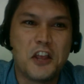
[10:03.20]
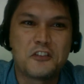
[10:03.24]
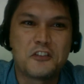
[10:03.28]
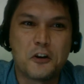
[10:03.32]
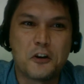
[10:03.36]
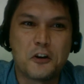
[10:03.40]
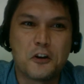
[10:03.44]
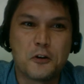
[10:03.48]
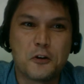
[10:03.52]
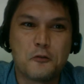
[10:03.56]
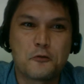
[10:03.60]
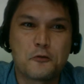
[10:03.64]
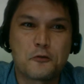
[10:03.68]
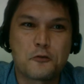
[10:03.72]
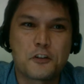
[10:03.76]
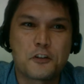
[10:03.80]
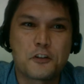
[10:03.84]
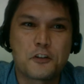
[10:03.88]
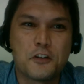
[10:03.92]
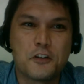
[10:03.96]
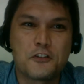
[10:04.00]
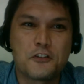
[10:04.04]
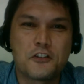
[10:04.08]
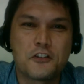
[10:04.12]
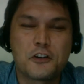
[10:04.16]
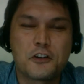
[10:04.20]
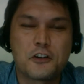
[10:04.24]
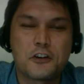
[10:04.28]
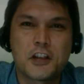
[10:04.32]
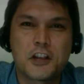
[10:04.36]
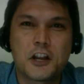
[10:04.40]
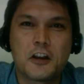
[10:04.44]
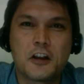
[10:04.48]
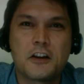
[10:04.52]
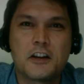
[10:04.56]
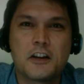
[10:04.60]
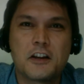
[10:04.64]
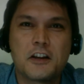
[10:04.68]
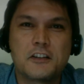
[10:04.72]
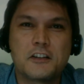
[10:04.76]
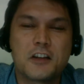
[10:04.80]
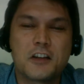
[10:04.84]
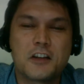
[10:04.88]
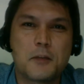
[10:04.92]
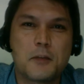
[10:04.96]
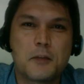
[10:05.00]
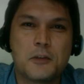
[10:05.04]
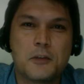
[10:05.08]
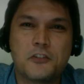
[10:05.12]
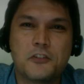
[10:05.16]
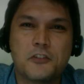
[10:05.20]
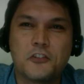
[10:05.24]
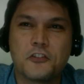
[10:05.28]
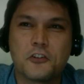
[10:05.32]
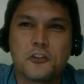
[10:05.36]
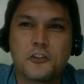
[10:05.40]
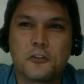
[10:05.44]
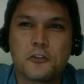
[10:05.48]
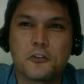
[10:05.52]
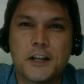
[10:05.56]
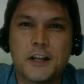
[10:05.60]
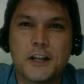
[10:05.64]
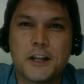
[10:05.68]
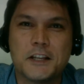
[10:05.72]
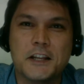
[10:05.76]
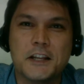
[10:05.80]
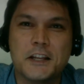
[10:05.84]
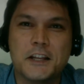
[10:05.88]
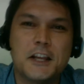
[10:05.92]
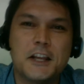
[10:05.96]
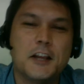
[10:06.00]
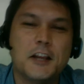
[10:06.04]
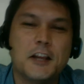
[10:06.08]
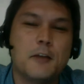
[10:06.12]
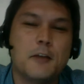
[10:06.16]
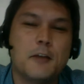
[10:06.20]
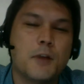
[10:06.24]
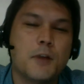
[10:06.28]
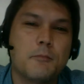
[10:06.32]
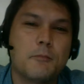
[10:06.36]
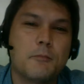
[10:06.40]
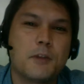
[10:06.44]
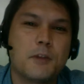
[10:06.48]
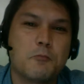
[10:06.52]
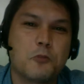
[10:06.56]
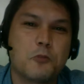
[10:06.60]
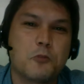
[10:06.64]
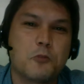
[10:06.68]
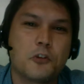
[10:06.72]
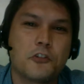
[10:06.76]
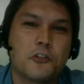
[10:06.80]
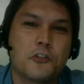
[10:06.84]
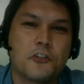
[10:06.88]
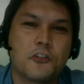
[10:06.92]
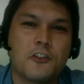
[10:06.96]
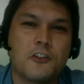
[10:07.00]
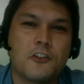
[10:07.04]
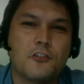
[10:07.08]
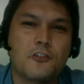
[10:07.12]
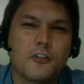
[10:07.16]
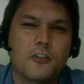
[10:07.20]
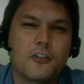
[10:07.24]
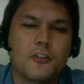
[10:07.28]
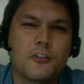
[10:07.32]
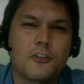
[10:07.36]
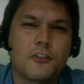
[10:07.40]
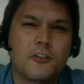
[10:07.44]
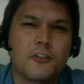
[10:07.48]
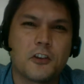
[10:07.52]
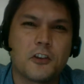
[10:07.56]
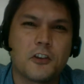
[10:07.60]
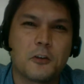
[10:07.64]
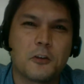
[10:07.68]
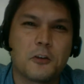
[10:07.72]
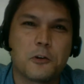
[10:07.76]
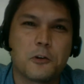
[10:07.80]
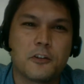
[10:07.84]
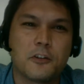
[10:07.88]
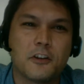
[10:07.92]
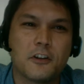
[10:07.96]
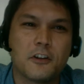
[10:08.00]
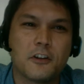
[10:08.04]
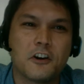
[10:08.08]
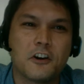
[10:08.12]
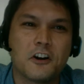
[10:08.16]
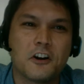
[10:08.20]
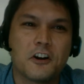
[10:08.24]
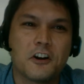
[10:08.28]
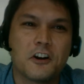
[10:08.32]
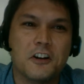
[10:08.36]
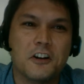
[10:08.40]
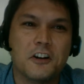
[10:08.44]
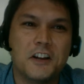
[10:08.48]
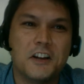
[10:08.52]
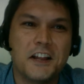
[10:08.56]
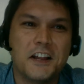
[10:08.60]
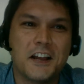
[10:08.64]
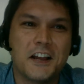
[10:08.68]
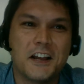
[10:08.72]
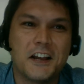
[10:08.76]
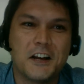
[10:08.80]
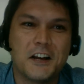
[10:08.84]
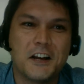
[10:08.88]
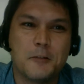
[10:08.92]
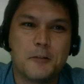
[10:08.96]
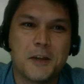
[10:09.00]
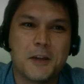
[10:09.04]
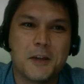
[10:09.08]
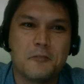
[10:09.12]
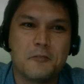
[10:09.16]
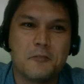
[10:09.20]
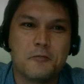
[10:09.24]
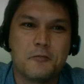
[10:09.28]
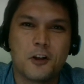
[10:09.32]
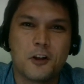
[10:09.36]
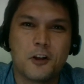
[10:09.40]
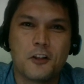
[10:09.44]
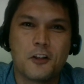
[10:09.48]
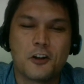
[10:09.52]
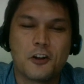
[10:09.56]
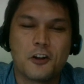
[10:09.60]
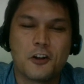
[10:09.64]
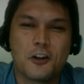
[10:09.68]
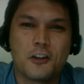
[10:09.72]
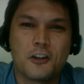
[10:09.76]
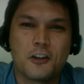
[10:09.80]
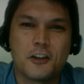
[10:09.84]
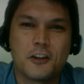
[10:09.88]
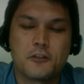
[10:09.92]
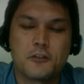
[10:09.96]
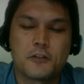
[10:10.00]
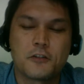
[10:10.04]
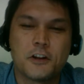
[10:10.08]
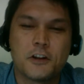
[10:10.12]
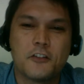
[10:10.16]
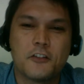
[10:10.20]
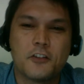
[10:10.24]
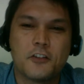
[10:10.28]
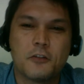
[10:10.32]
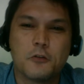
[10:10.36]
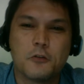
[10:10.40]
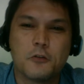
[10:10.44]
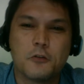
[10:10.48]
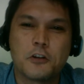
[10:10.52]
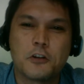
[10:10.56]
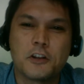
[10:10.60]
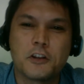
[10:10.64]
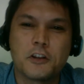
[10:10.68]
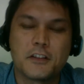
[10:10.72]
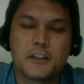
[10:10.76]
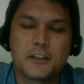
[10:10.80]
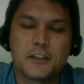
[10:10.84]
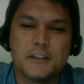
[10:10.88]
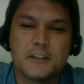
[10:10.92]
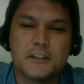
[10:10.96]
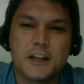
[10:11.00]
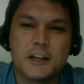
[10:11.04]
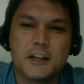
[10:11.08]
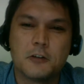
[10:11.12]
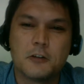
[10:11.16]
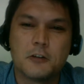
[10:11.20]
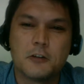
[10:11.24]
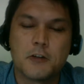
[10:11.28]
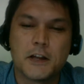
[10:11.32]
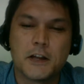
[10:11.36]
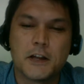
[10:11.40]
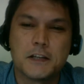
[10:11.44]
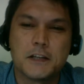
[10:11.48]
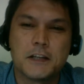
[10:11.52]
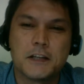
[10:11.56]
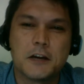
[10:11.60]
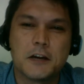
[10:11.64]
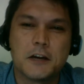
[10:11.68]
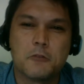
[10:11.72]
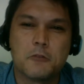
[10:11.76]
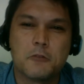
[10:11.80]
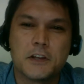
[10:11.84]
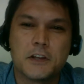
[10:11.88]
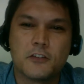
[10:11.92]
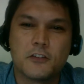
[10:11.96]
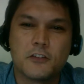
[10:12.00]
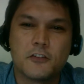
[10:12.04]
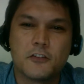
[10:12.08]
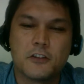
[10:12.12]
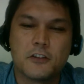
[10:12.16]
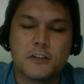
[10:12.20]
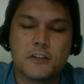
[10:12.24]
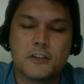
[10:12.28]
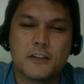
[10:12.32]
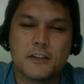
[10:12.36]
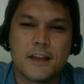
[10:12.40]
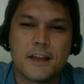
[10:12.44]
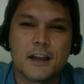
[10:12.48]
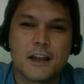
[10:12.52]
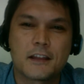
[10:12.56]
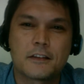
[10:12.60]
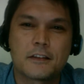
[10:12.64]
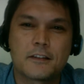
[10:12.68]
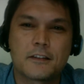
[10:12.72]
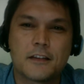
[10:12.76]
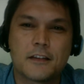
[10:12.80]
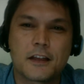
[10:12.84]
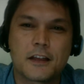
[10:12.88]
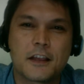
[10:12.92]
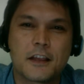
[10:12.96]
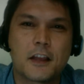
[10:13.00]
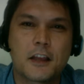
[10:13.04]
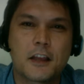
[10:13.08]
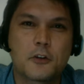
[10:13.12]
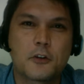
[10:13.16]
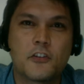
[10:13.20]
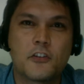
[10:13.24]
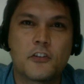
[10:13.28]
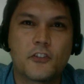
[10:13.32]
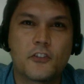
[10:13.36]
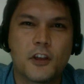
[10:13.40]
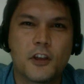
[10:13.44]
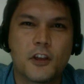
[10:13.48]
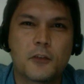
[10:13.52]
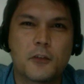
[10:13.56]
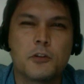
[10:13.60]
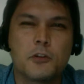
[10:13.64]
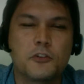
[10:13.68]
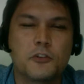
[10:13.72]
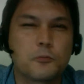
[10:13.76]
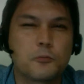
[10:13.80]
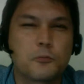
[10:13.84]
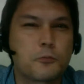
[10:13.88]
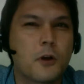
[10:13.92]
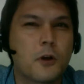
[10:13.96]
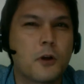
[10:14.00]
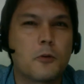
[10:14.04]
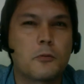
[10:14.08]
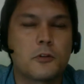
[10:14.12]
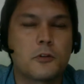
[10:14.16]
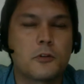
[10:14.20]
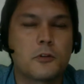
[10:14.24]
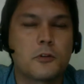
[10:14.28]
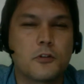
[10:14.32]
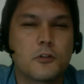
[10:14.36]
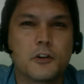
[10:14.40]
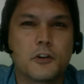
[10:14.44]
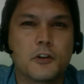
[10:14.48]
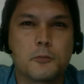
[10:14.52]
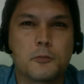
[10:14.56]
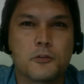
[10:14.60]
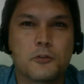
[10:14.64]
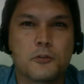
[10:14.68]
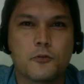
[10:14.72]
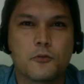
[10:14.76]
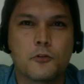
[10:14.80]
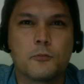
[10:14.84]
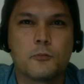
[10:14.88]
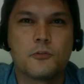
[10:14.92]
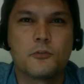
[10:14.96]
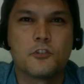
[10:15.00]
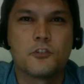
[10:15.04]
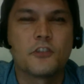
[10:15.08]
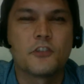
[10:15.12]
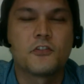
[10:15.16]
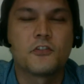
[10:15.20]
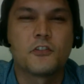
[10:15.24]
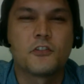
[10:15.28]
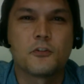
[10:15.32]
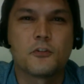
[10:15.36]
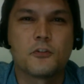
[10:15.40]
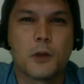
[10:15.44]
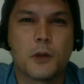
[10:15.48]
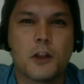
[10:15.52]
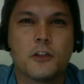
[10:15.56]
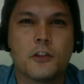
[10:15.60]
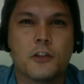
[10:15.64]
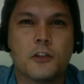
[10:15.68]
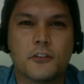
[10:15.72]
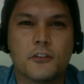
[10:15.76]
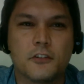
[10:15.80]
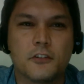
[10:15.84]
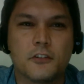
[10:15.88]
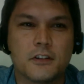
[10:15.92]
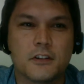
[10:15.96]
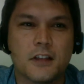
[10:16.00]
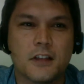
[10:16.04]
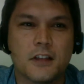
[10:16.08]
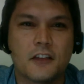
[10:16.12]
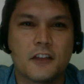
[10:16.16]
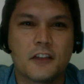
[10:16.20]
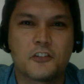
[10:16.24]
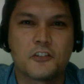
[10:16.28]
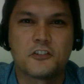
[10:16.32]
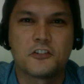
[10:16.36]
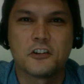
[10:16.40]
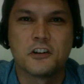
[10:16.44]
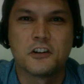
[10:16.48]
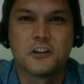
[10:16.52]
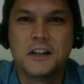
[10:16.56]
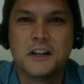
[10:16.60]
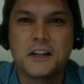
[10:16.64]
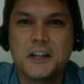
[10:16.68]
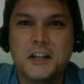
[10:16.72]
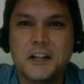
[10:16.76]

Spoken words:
So for those that are carrying timepieces already, it might make more sense just to stay where they are and follow the holiday trends. And looking at the data right now, we can see that that category is stable. It's probably going to perform just as well as it did last year. It